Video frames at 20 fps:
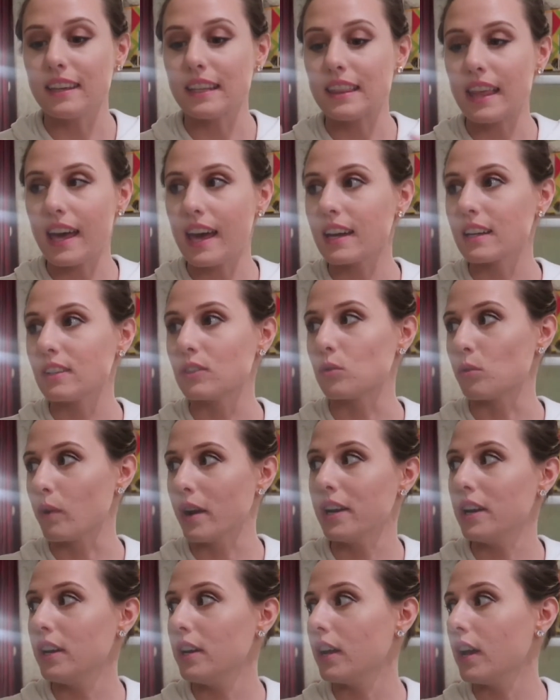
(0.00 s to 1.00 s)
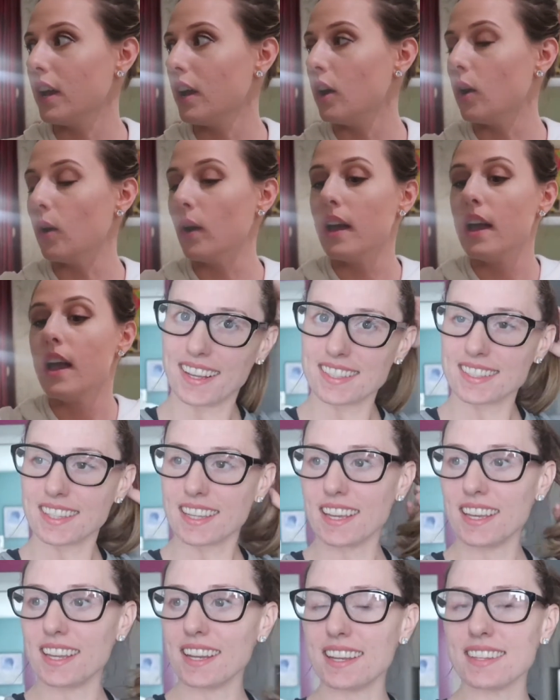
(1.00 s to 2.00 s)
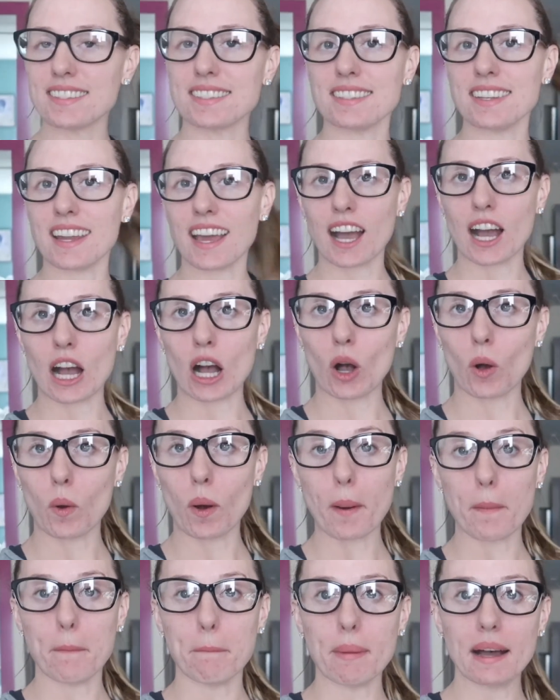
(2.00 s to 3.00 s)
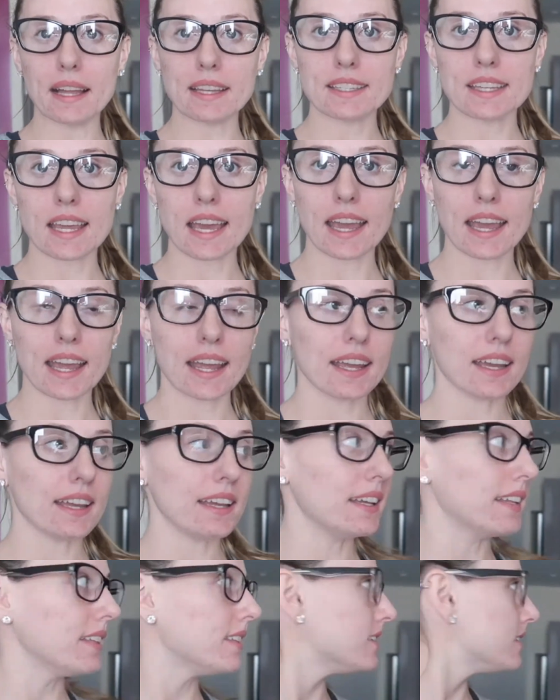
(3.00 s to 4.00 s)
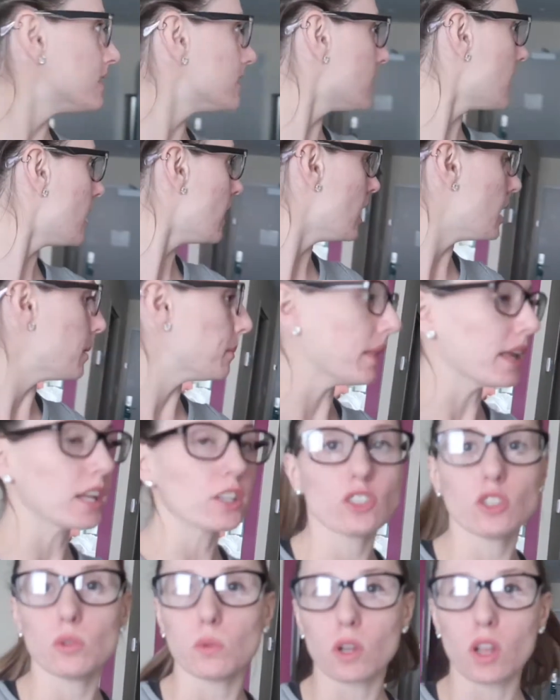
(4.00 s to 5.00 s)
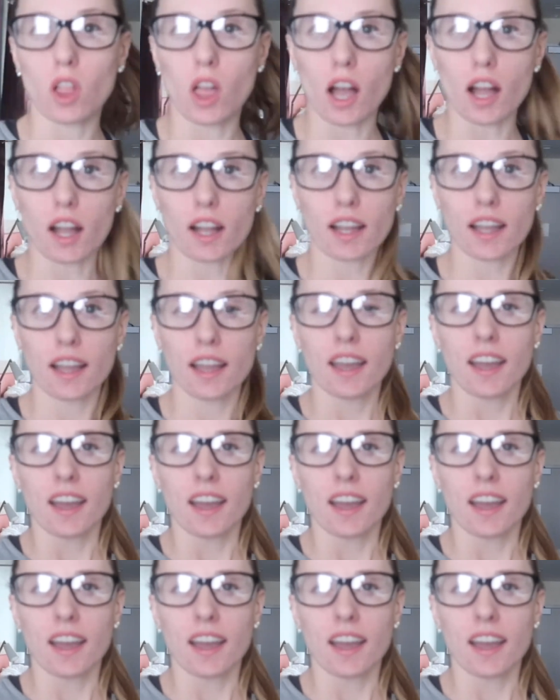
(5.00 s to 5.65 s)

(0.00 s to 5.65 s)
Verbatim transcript: Get the eggs ready to go. It is now Monday. It's um, like two o'clock.